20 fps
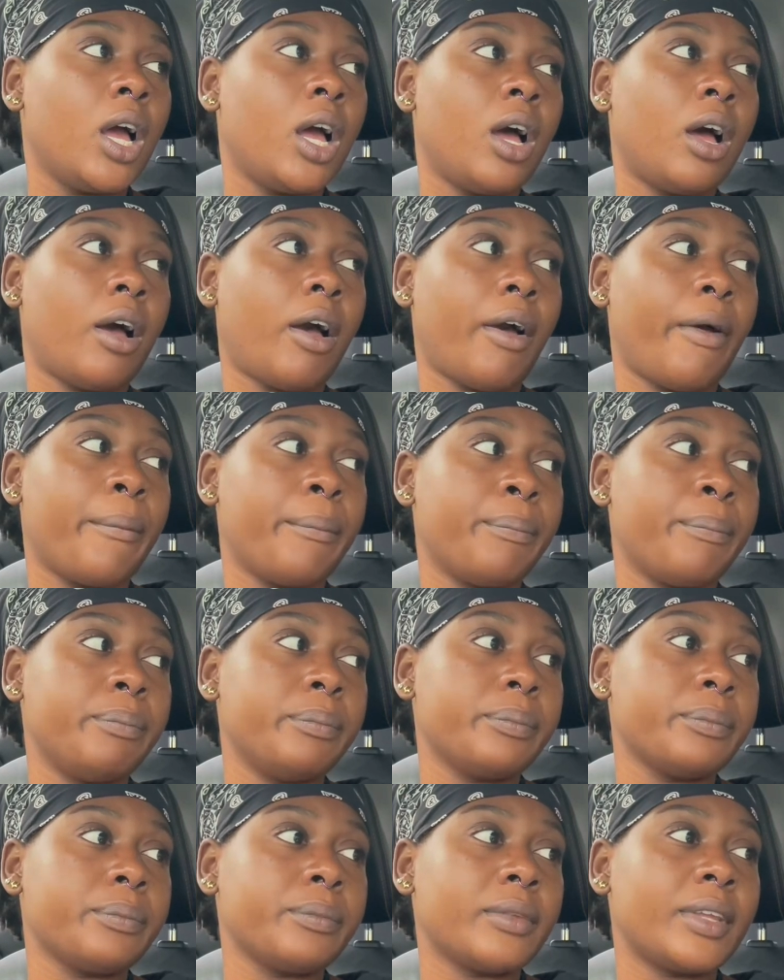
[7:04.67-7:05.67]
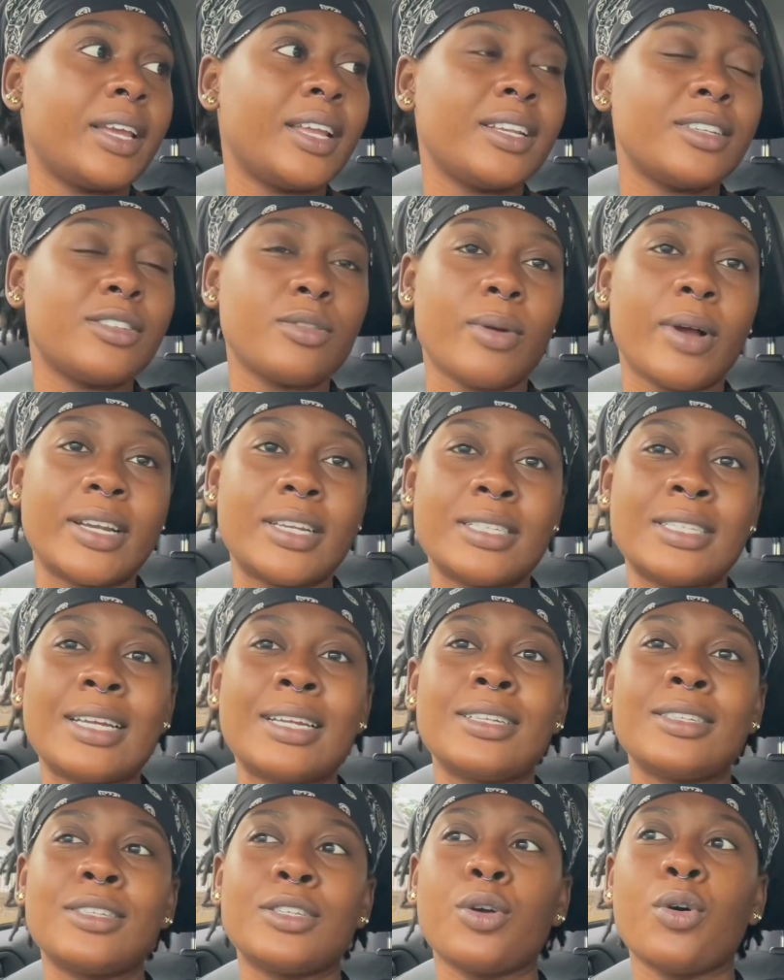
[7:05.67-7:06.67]
um and so i
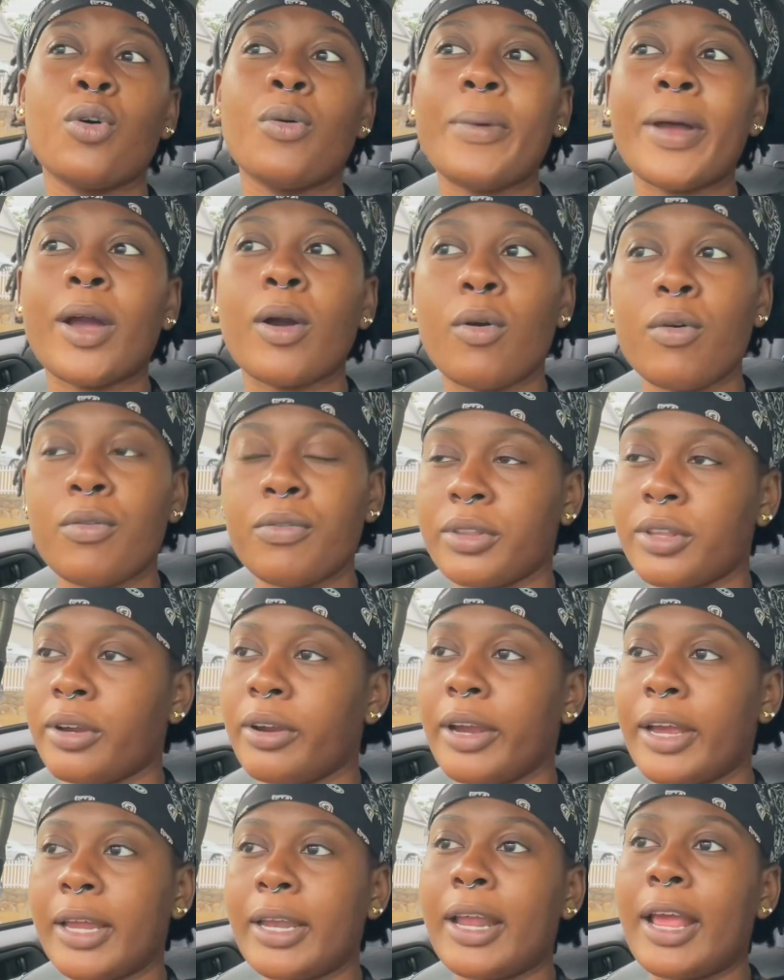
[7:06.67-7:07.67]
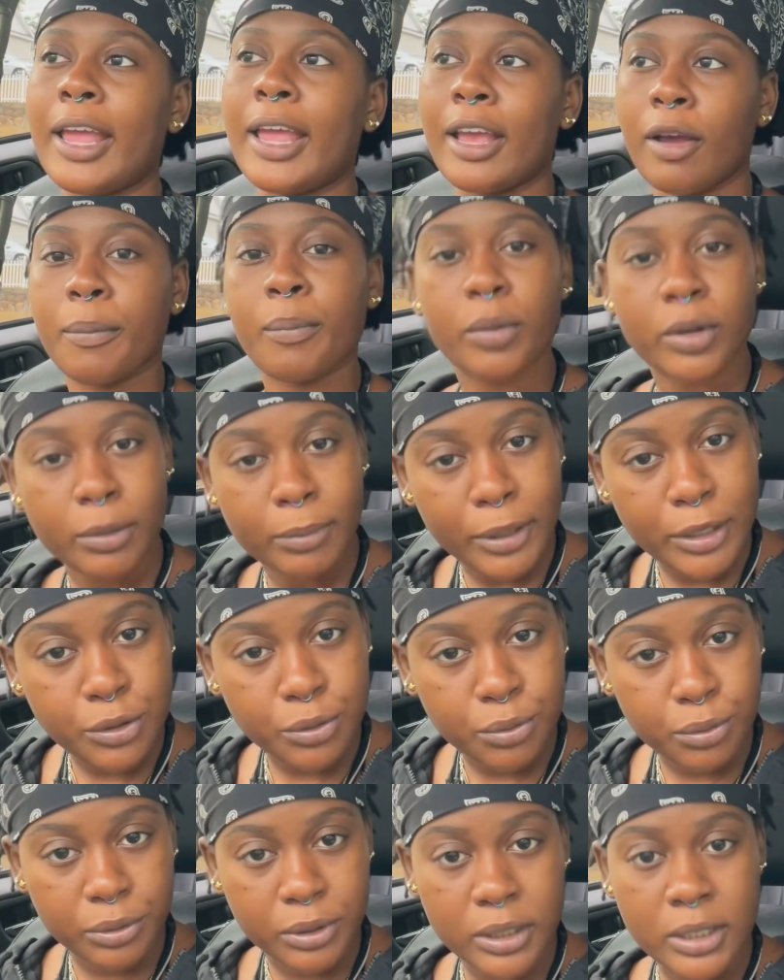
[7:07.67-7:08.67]
decided to go back over there and hang up one of my
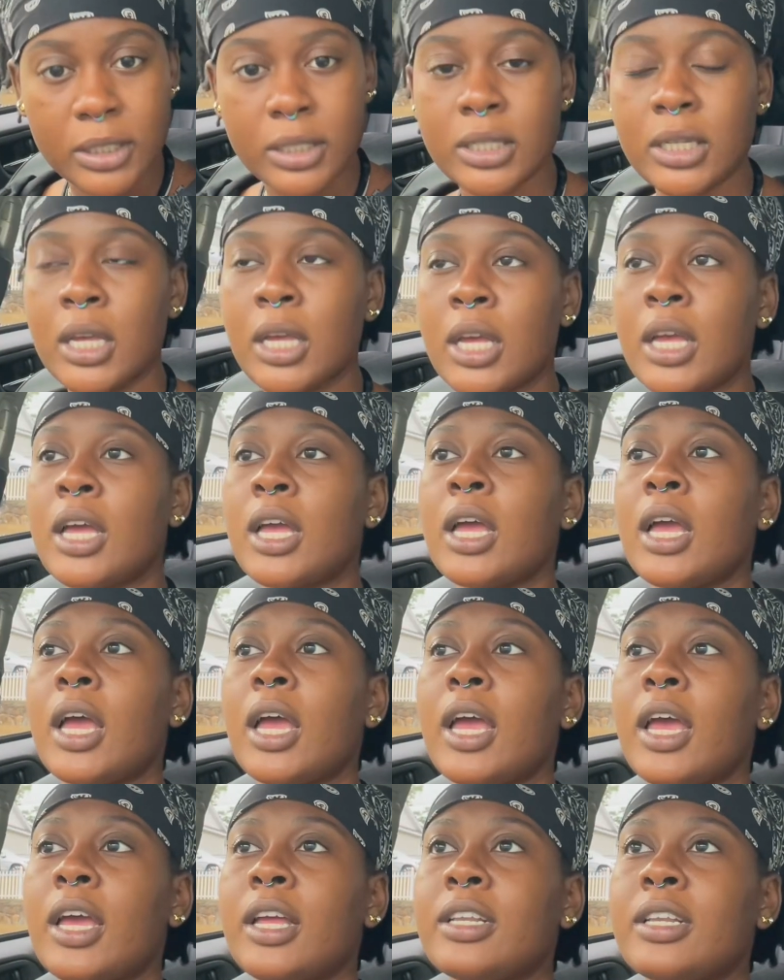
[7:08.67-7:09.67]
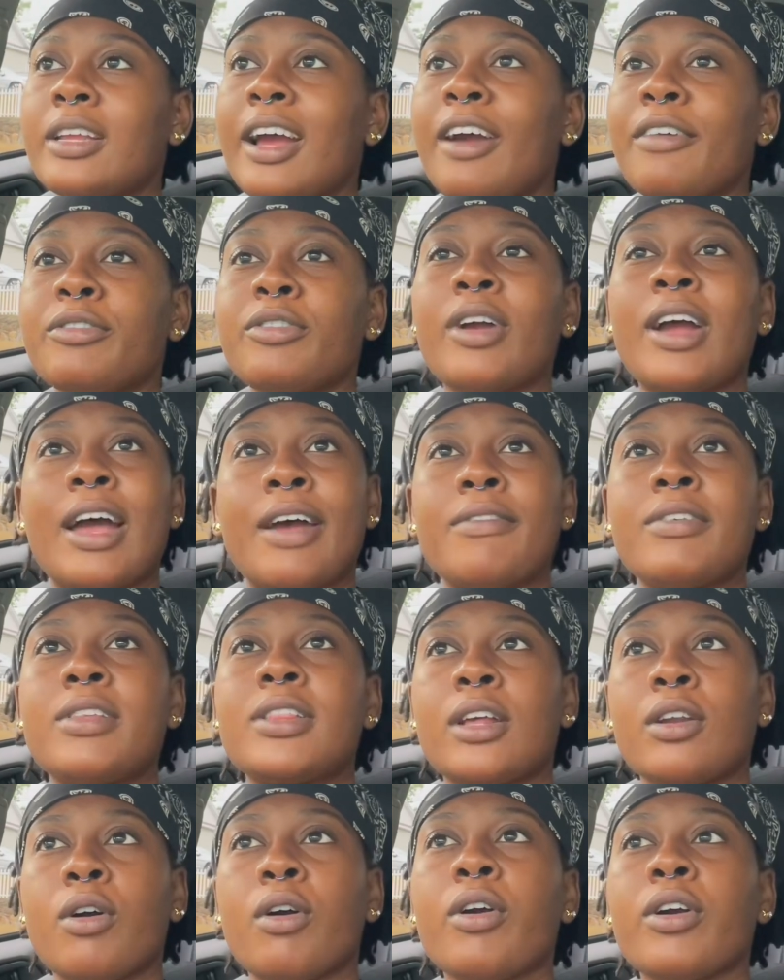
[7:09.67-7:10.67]
jewelries and after having
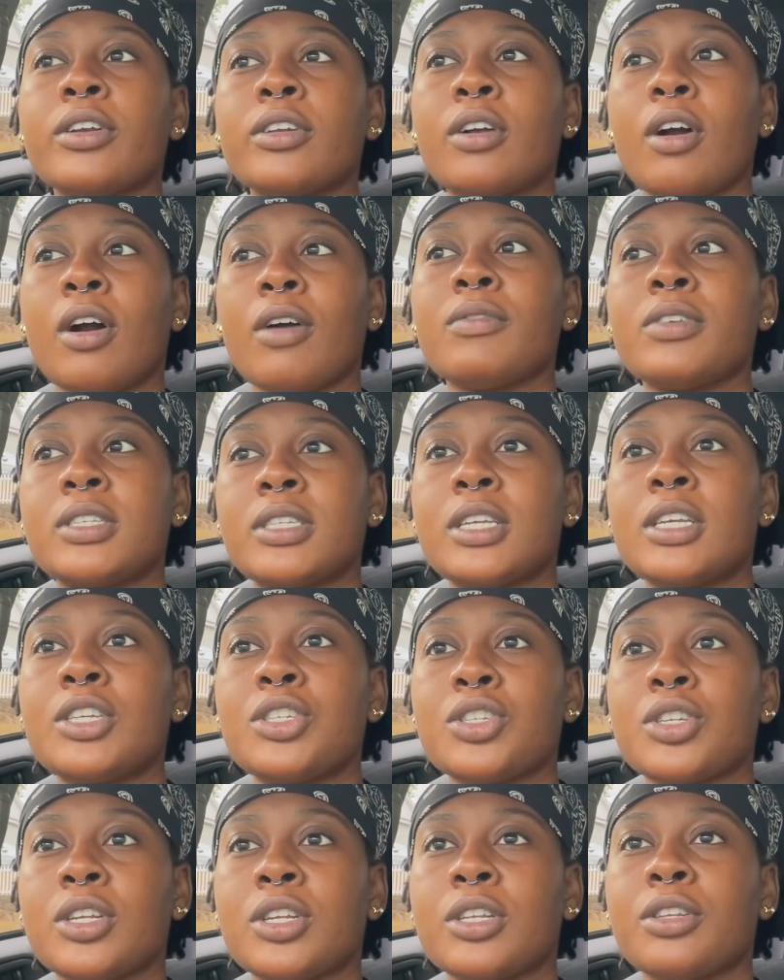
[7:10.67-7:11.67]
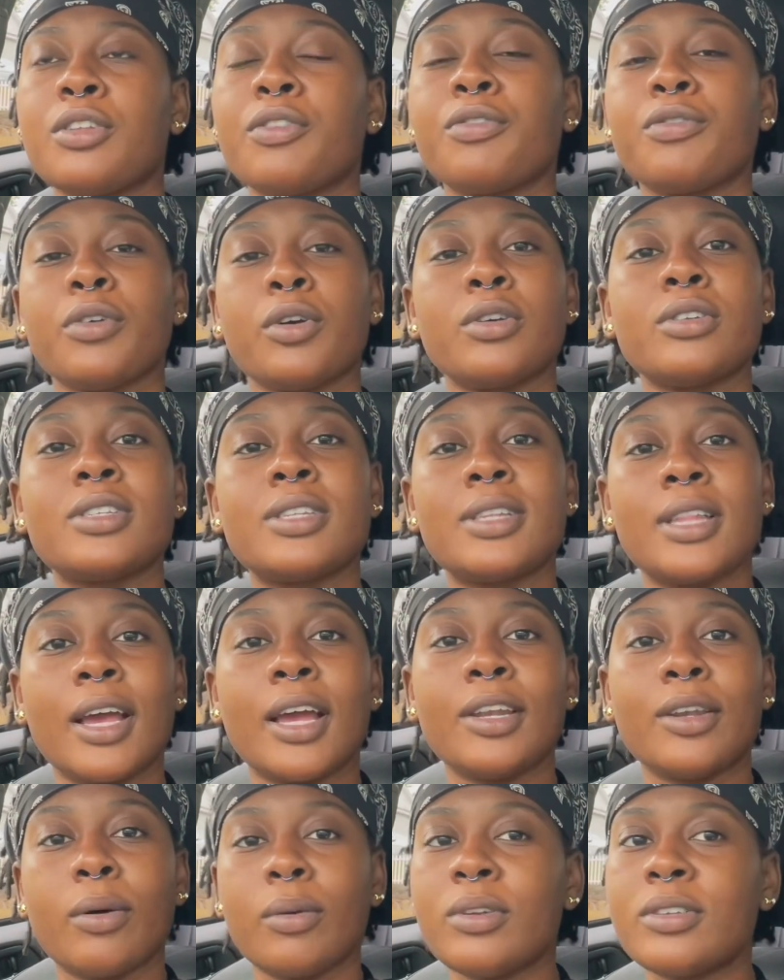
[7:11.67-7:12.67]
that hard conversation the first thing
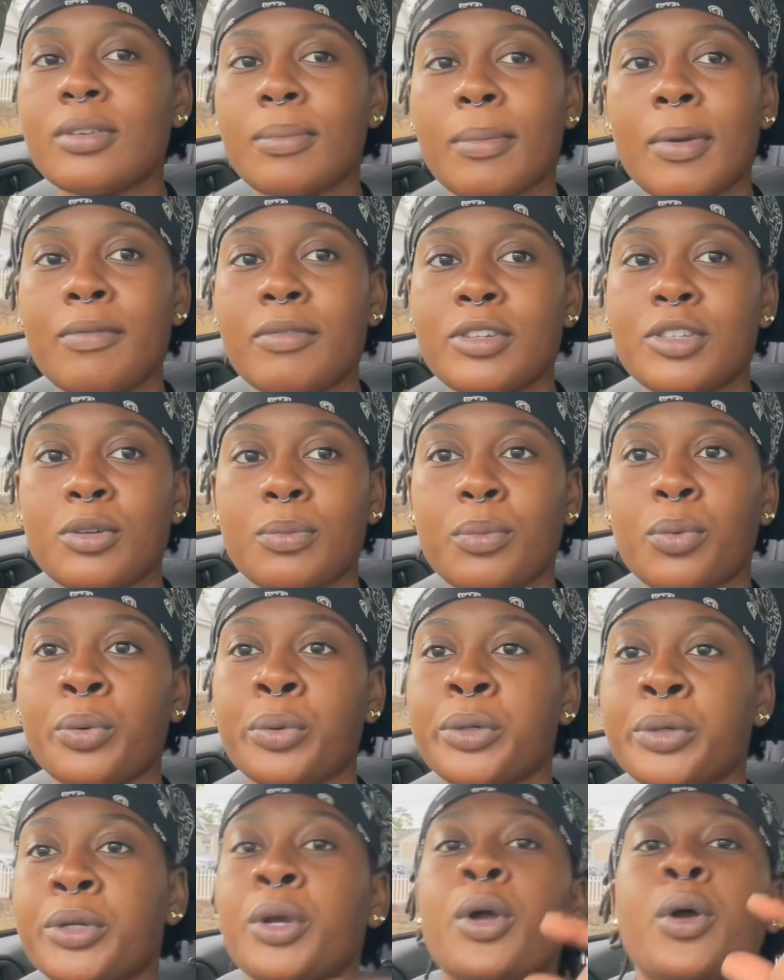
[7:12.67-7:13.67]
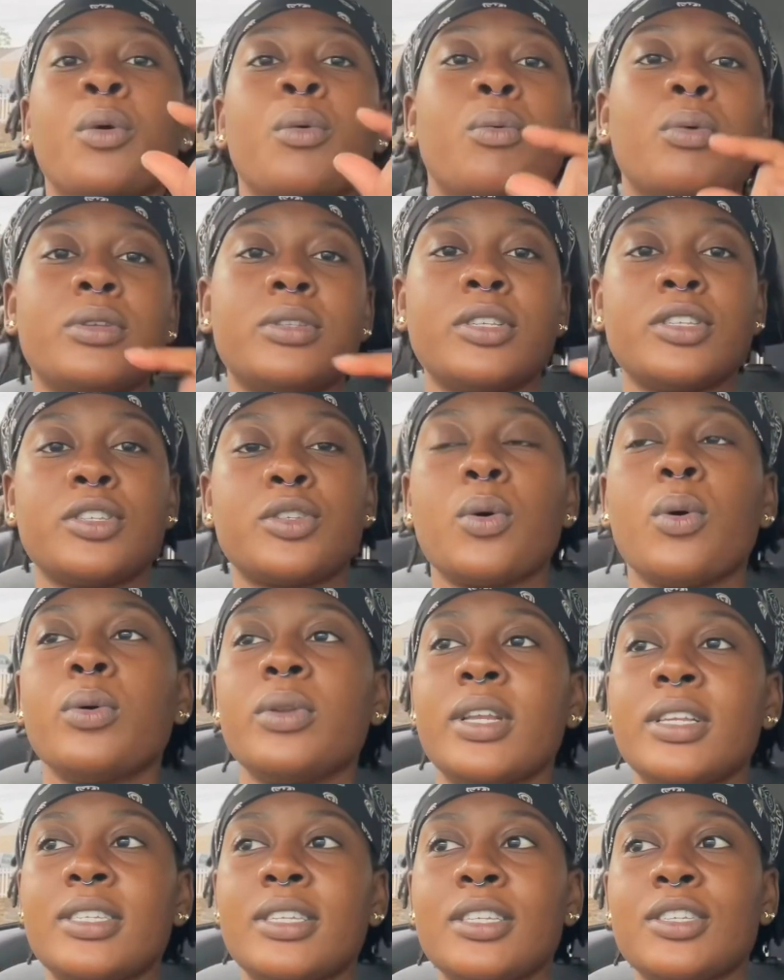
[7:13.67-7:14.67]
i noticed on my vision board was this quote
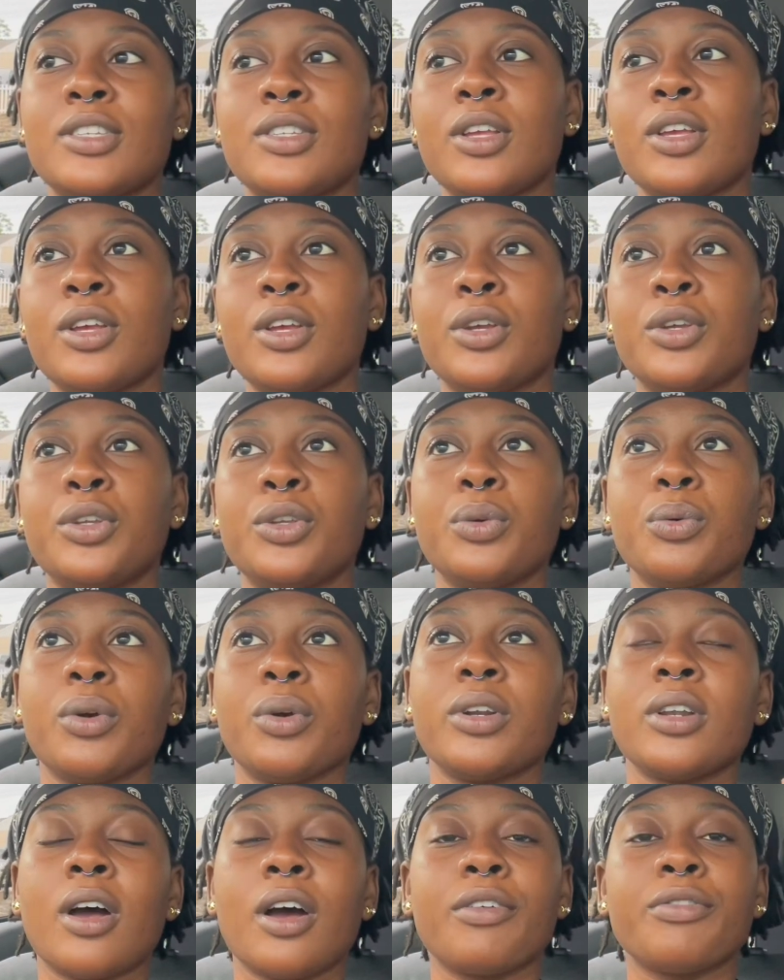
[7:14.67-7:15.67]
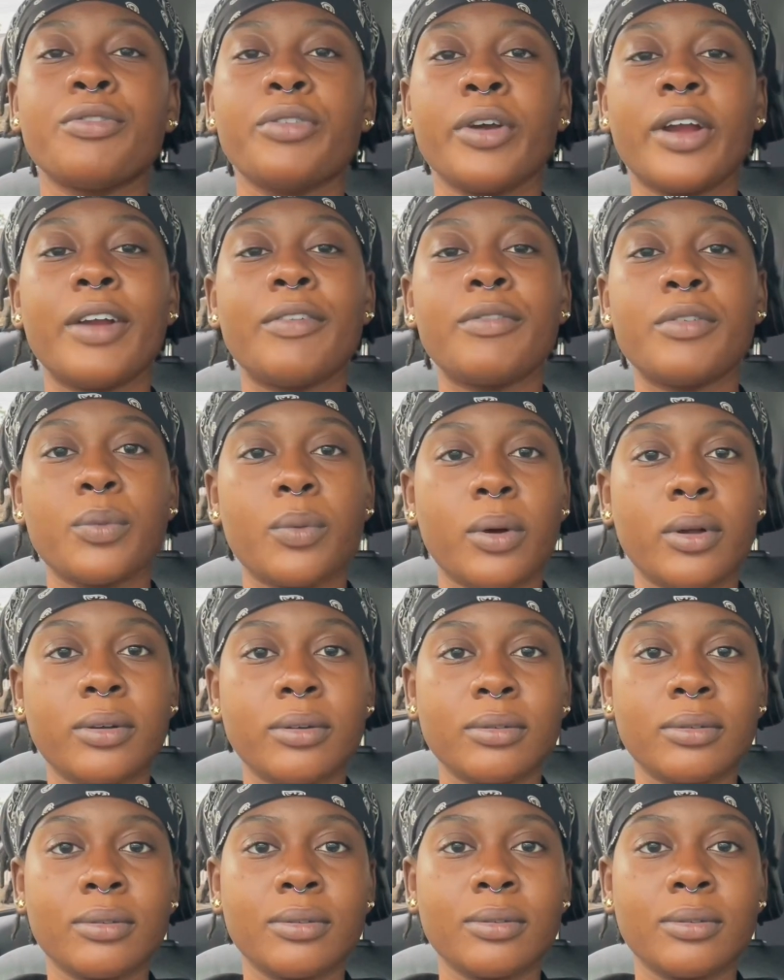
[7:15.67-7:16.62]
that says you are not for everyone